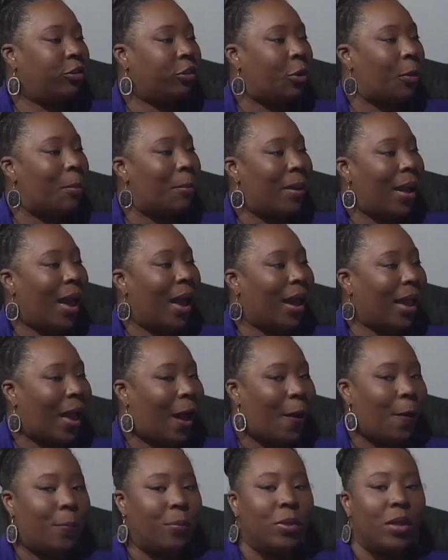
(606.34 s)
go back
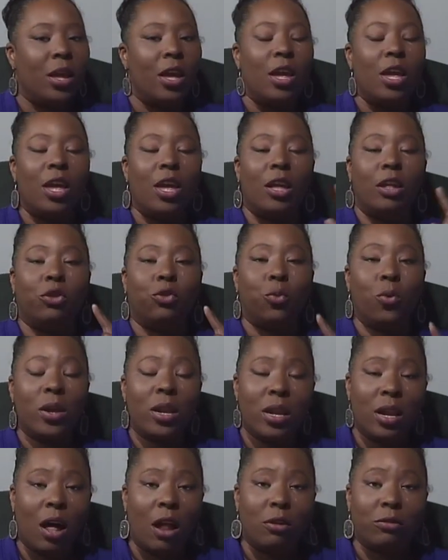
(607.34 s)
out.
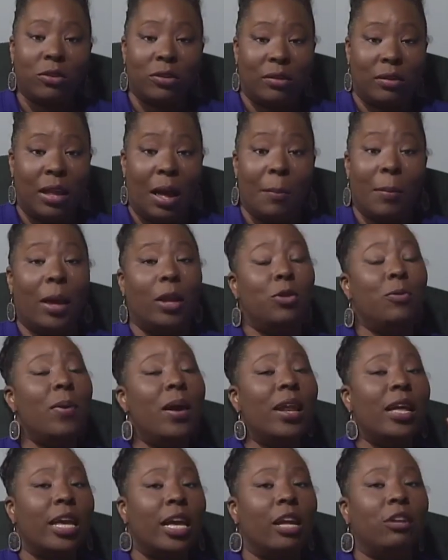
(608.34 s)
$20 is not bad. You
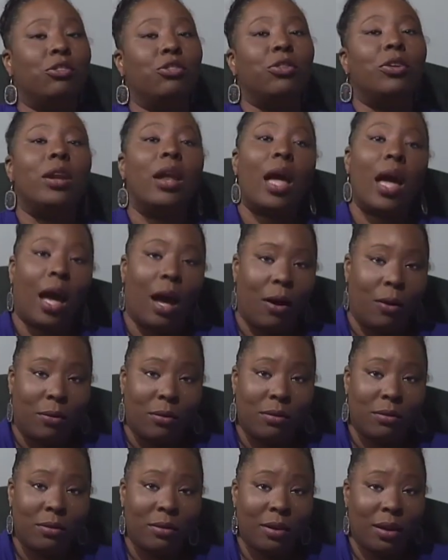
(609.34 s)
better catch her
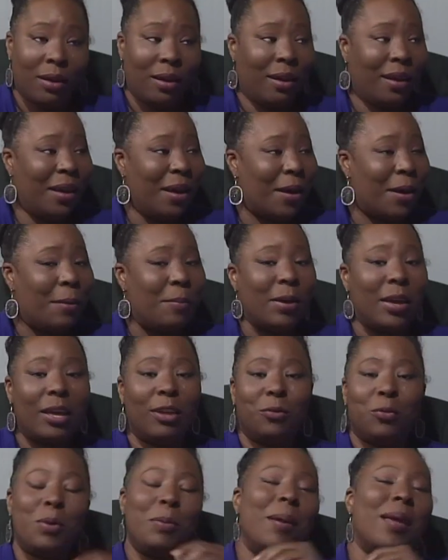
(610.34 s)
now
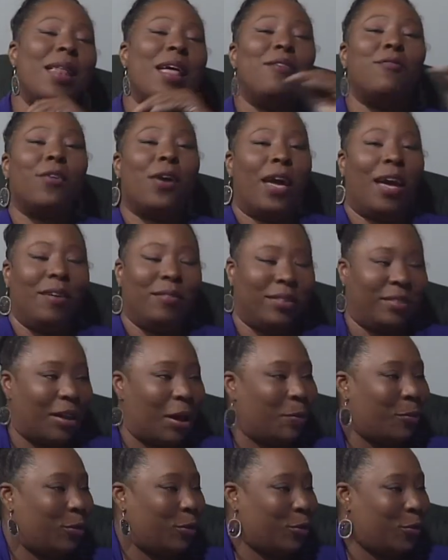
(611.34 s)
because we may never have this
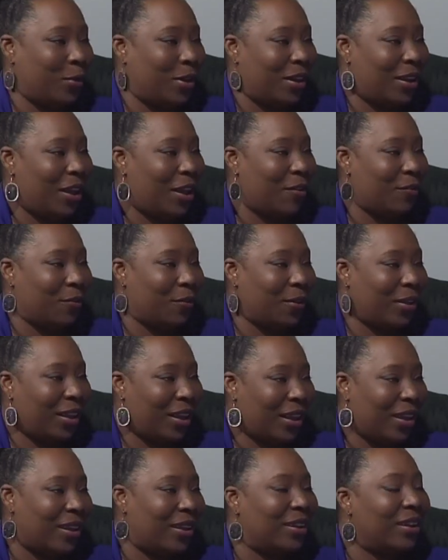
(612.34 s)
opportunity ever
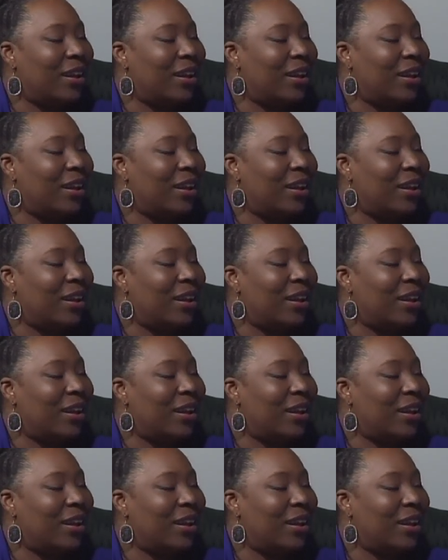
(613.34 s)
again.